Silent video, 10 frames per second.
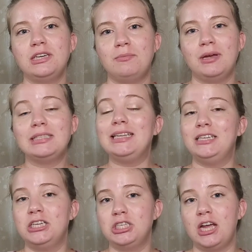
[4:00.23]
Knit Picks
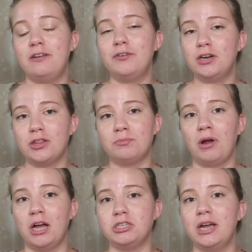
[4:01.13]
Lindy Chain for another
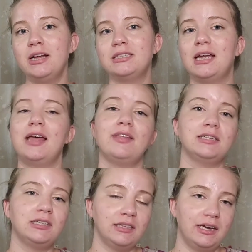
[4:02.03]
project, and
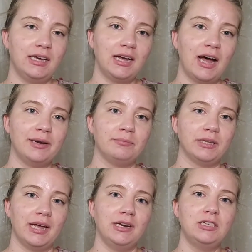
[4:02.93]
that's a linen cotton
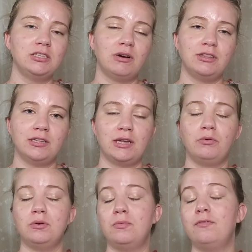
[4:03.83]
blend, so I thought
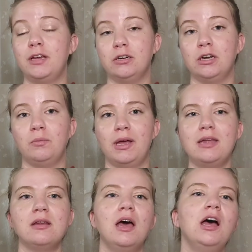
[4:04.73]
that would fingering
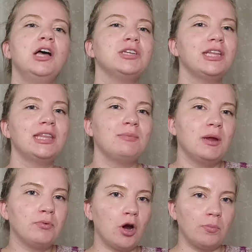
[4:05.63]
weight. I thought that'd
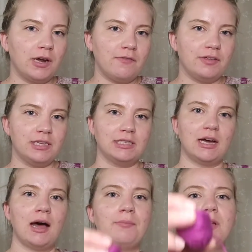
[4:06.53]
be appropriate for this
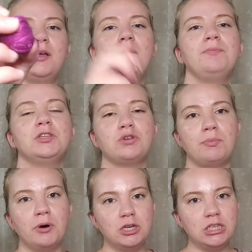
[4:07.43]
top. So I
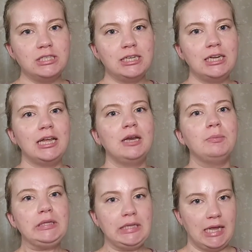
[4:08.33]
purchased it in
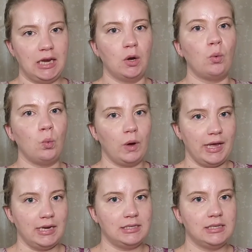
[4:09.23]
plain
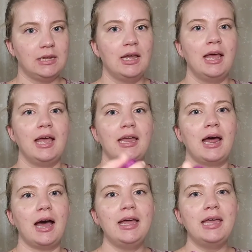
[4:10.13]
white, and
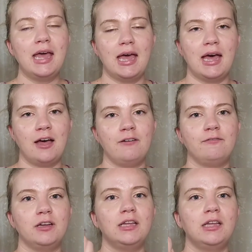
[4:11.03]
I
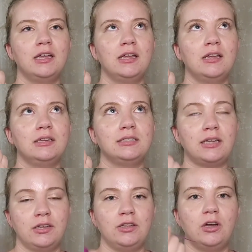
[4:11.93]
have
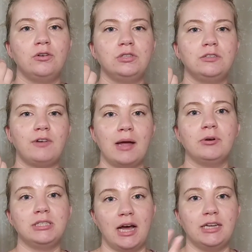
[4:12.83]
cellulose
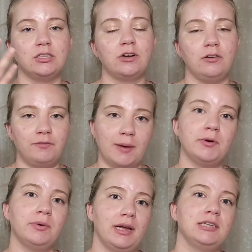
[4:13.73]
fiber dyes. They're called
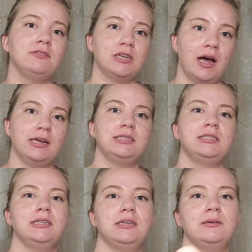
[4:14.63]
fiber reactive dyes
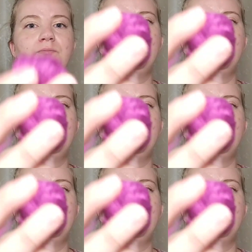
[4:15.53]
to